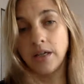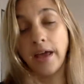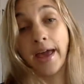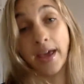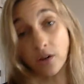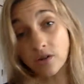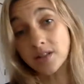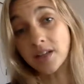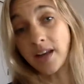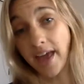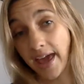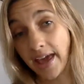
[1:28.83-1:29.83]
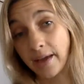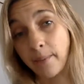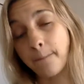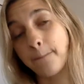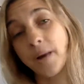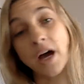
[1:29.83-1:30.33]
Haters gonna hate,
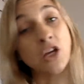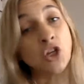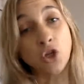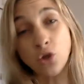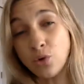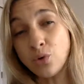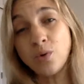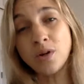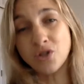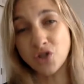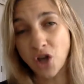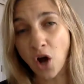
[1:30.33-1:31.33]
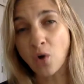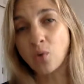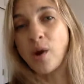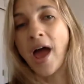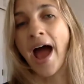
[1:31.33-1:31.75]
but you don't